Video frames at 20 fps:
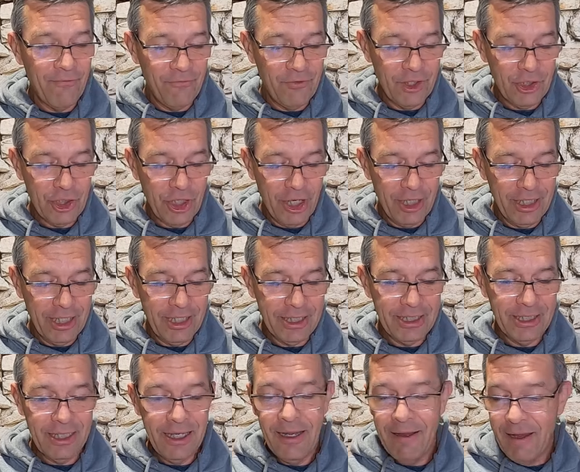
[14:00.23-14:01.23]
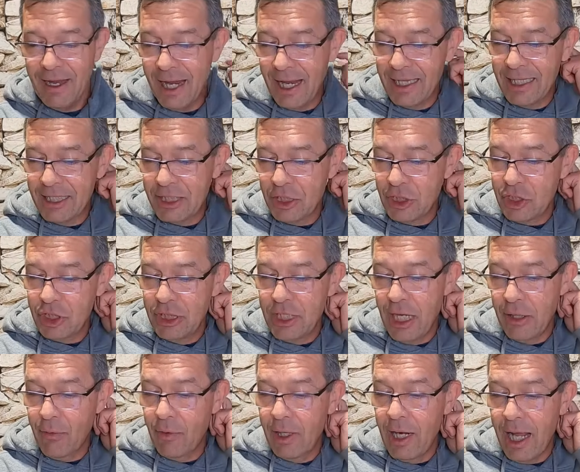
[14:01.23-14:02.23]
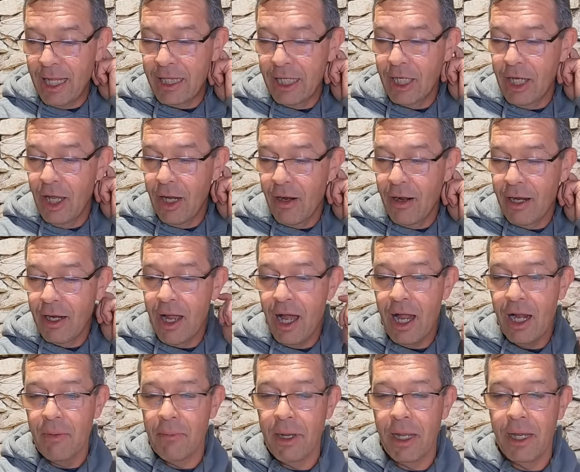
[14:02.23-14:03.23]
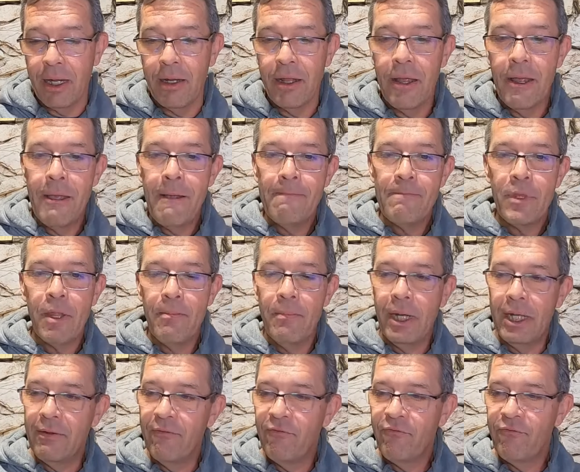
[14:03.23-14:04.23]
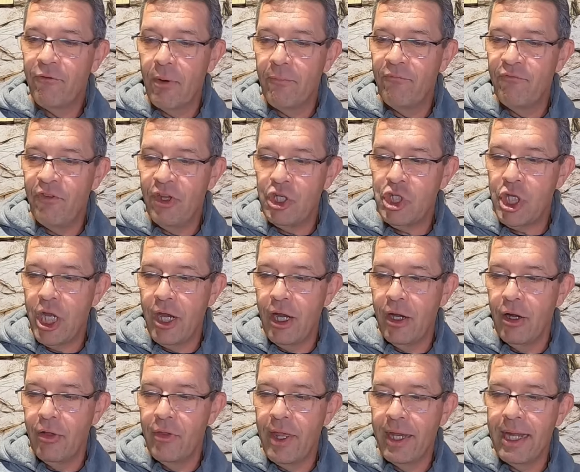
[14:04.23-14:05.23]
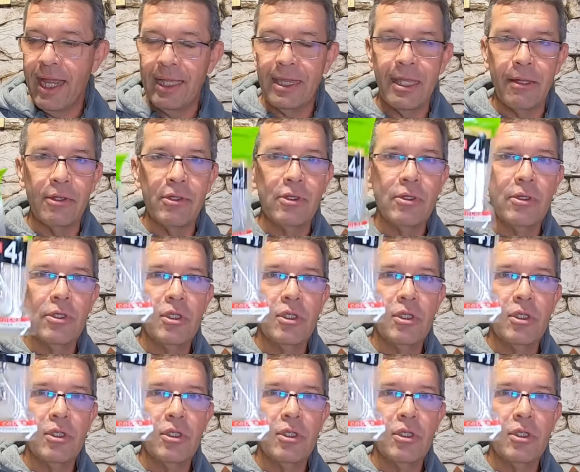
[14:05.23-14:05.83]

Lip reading: of fish on this, and this is not the color I caught them in, but from Fish Arrow, they got the